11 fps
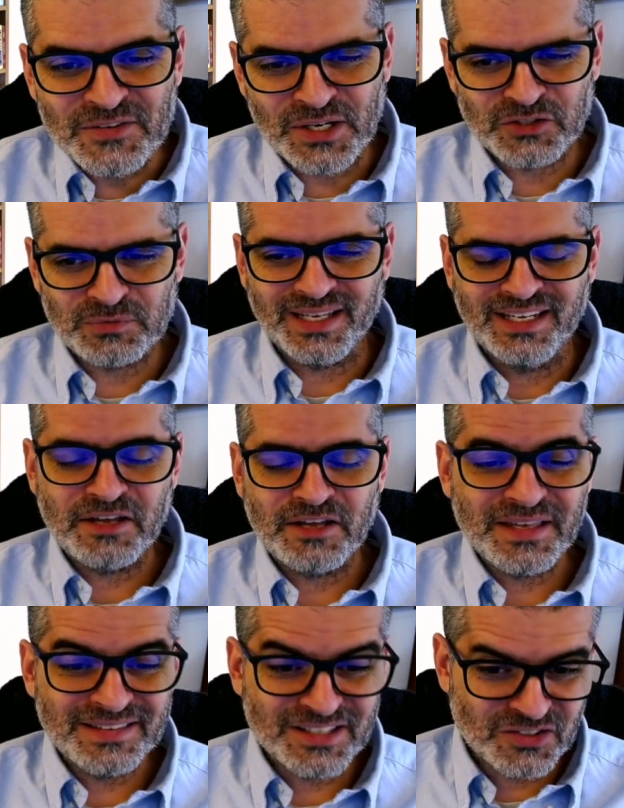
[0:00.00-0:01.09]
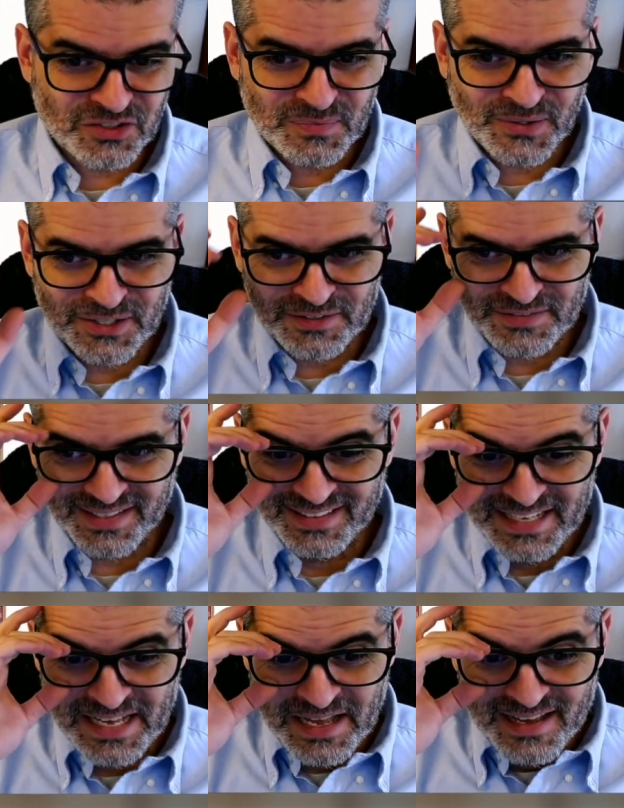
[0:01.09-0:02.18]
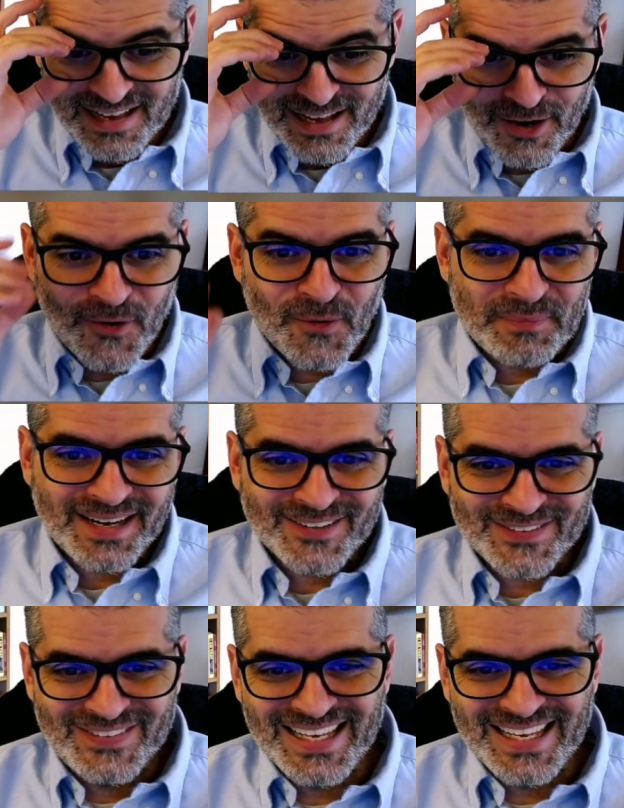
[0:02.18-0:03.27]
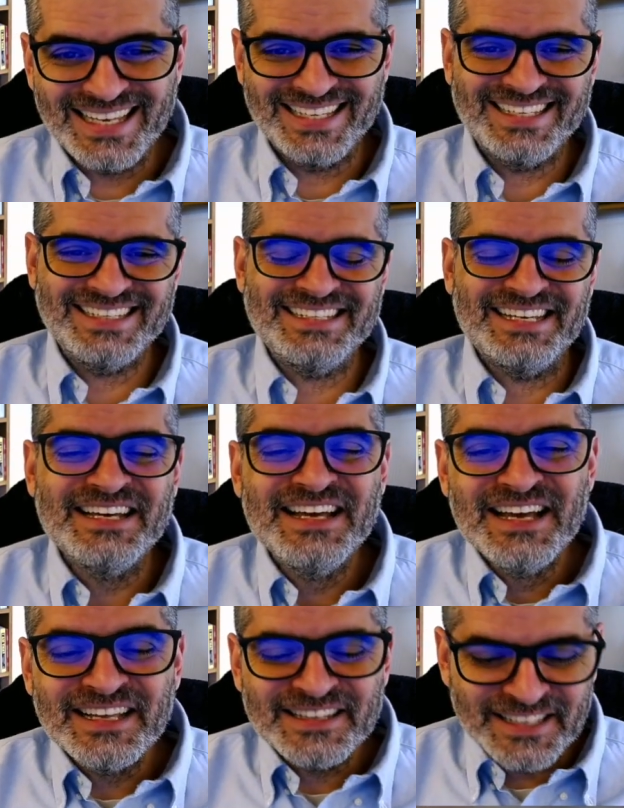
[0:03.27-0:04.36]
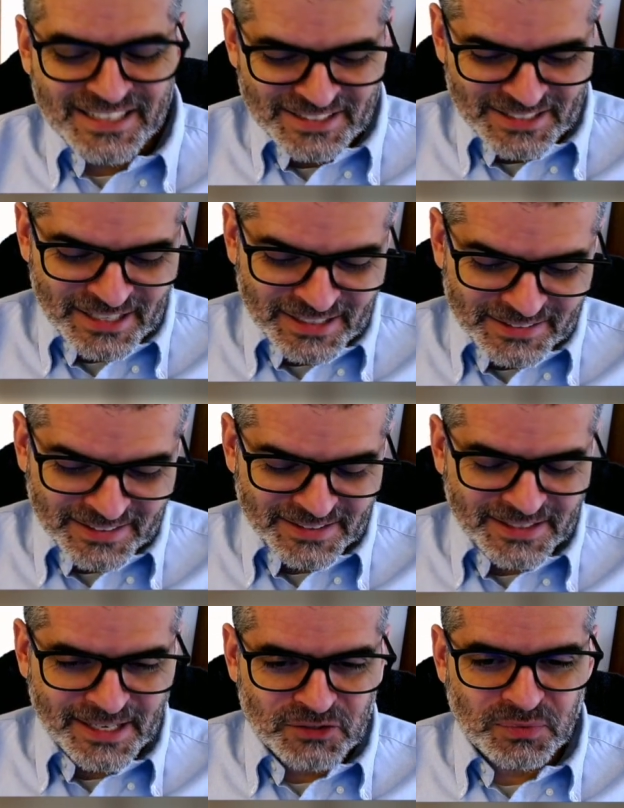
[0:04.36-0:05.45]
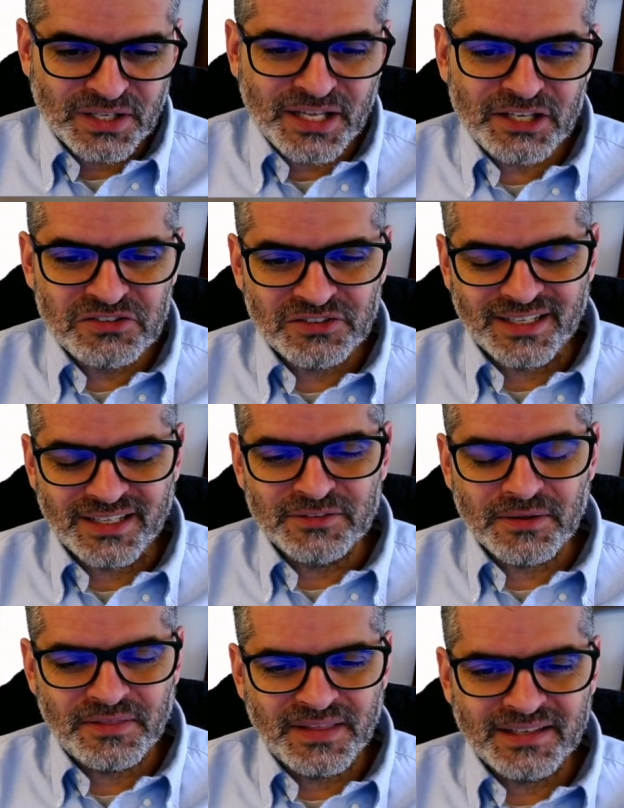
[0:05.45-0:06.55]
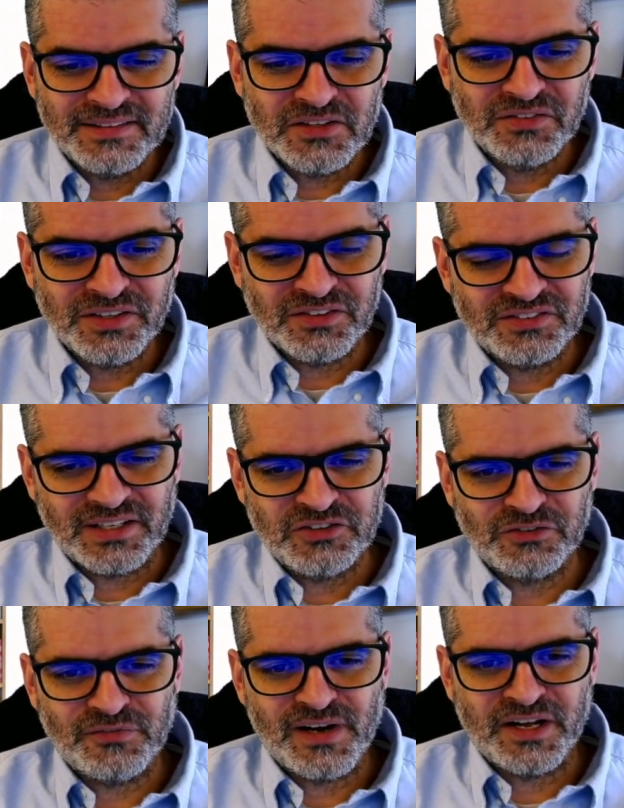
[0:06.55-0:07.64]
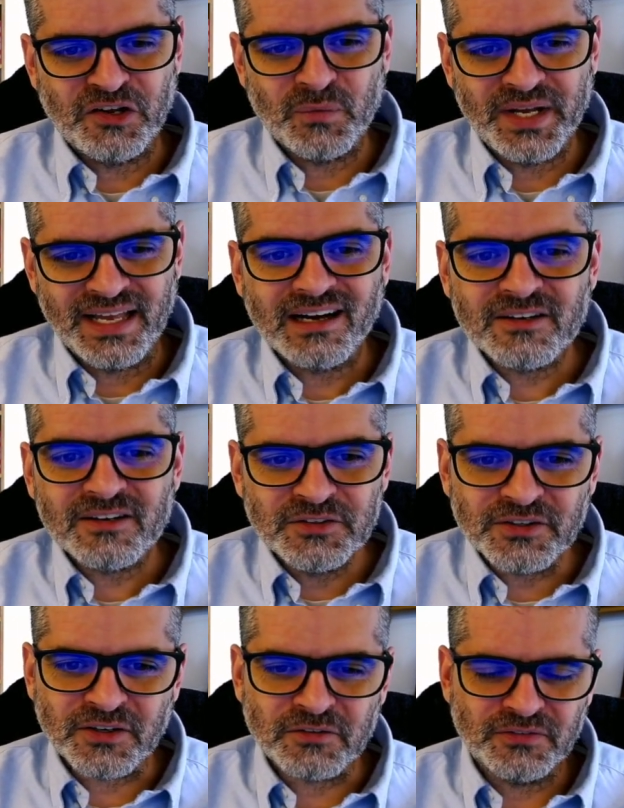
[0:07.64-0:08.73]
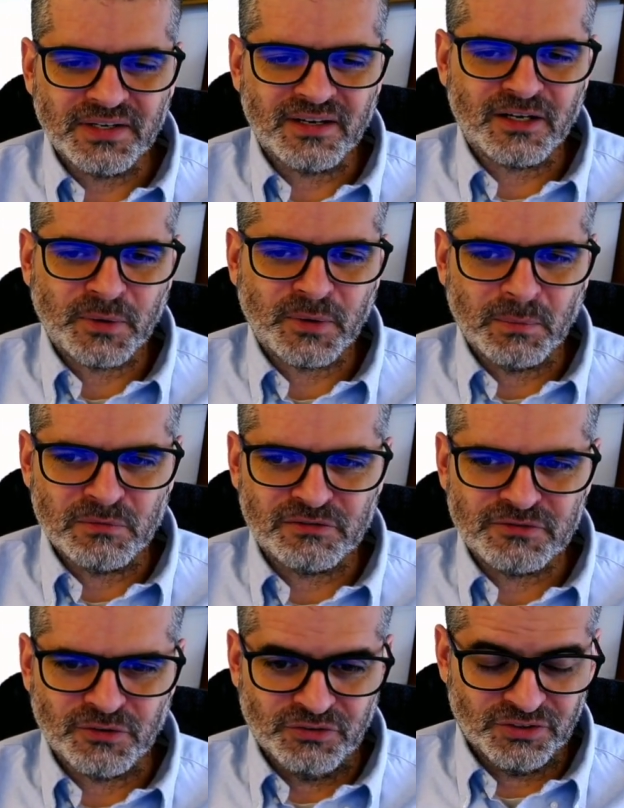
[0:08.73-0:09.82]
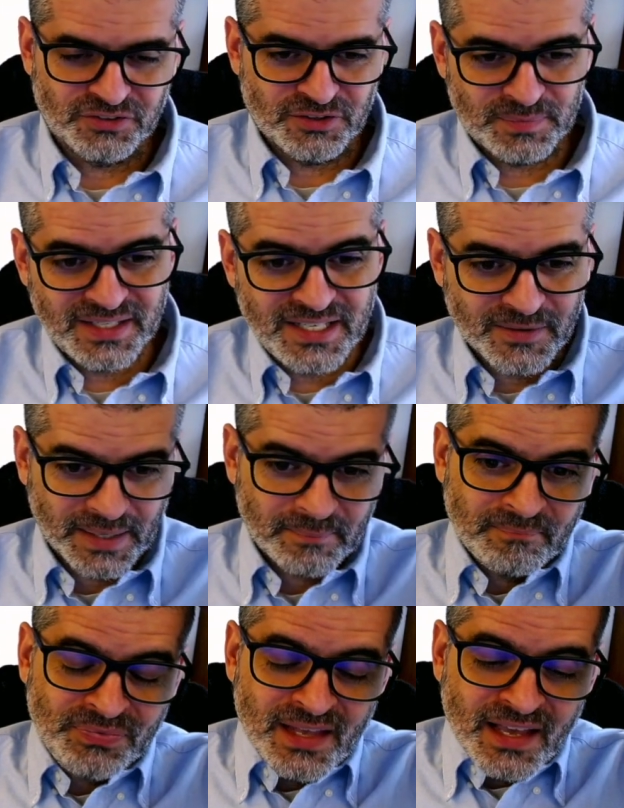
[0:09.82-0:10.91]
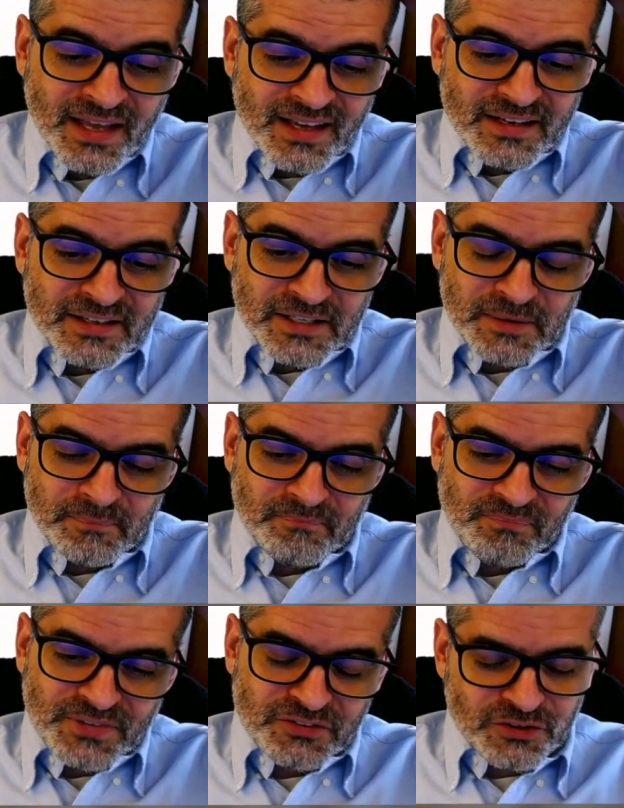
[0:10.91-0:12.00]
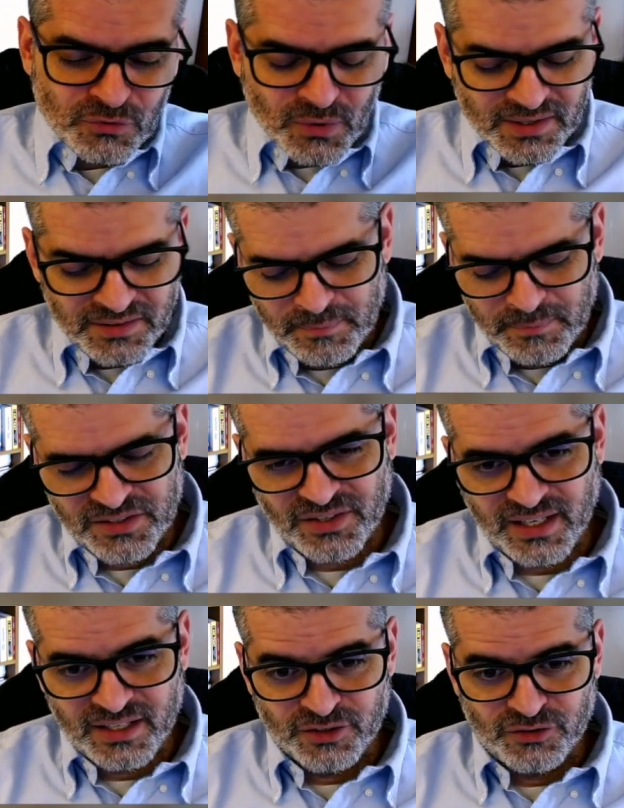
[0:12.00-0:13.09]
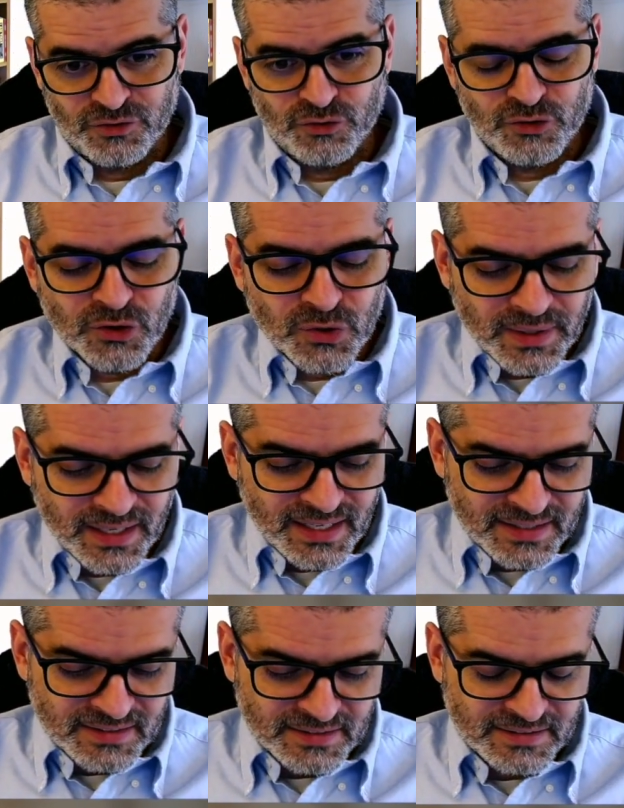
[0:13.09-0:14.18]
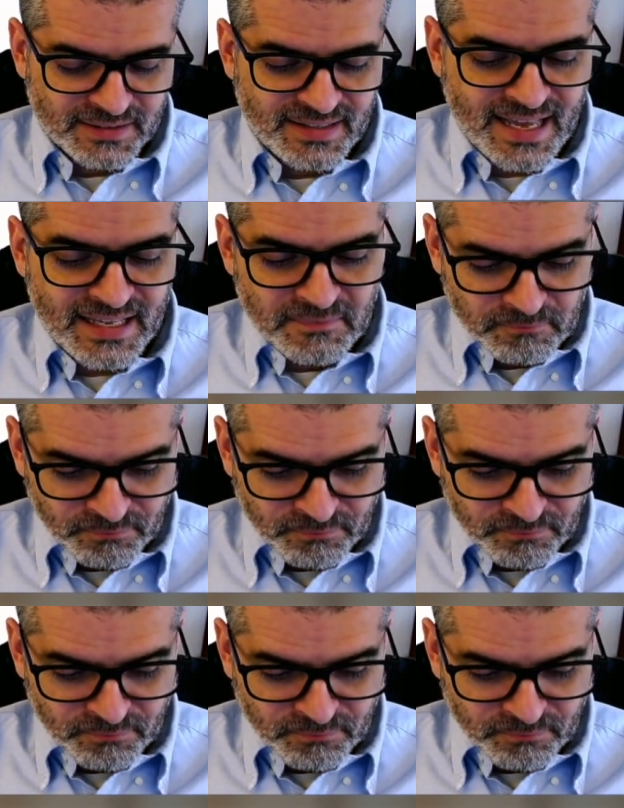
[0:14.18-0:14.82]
to explain. I think this is more of a cop-out than an explanation. I don't think this is a satisfying way out of the hard problem of consciousness. But anyway, this is what panpsychists do, and then